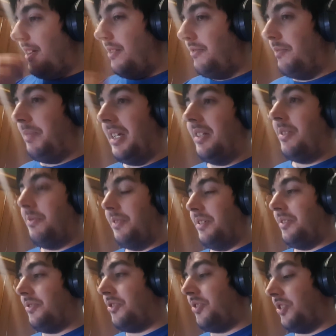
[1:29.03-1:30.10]
We've been to
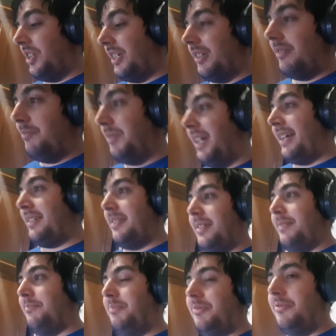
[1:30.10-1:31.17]
a Shadow Black
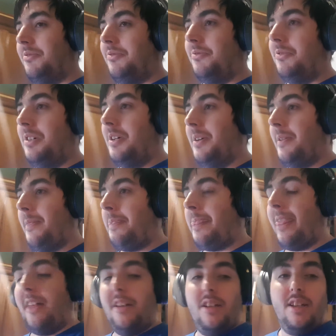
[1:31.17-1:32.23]
temple.
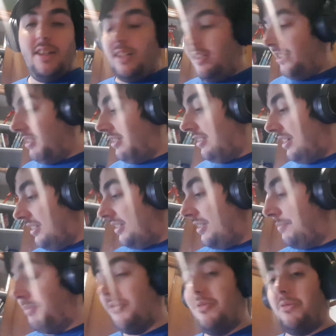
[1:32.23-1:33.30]
And then in the
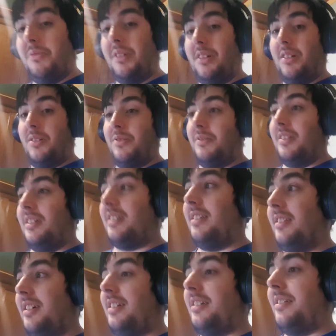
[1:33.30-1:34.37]
latest book, we go to another
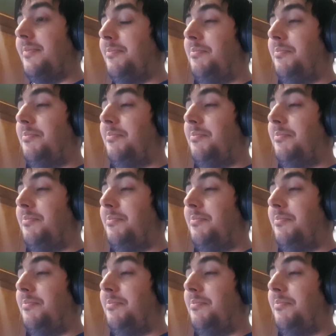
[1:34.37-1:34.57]
land.